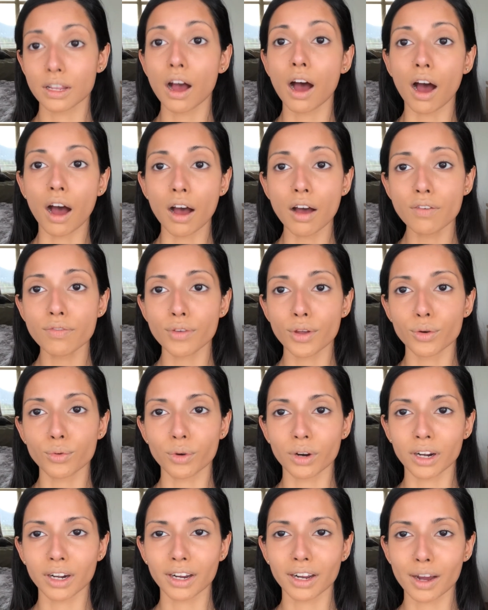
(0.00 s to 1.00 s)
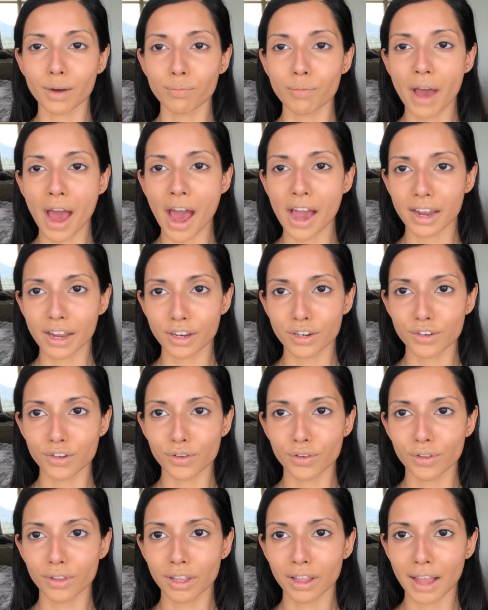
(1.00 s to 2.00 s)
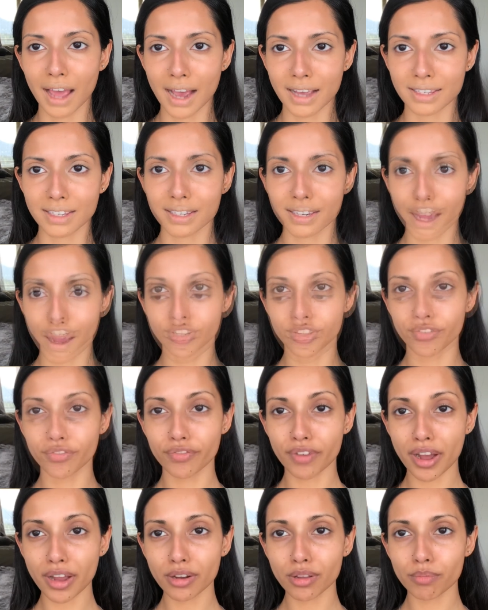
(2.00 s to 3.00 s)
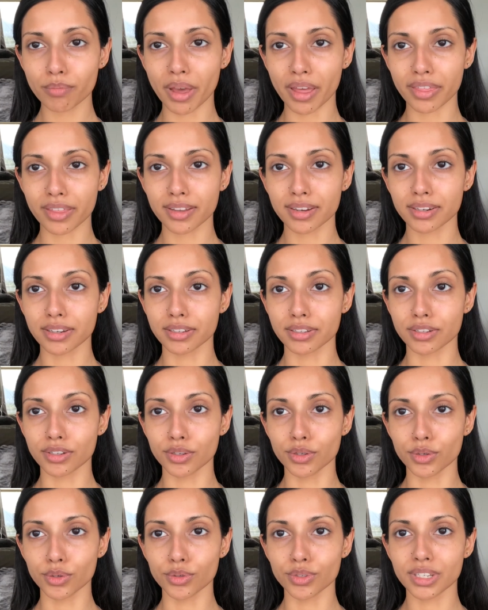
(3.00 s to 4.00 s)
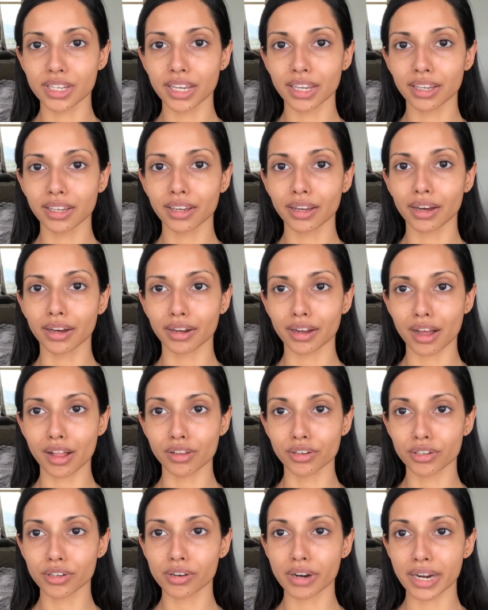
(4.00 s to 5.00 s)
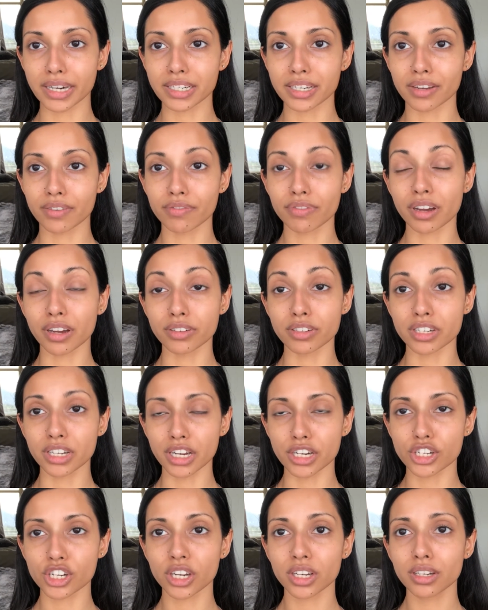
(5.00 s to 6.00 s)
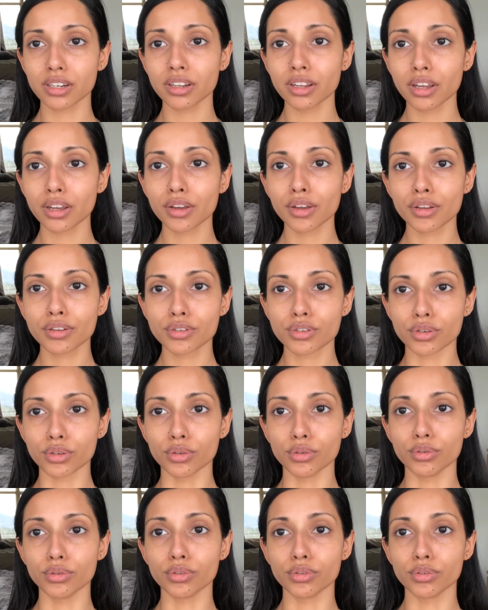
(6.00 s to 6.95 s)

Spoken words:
off and we're gonna come back and do the last step. So the final method is using a color correcting foundation to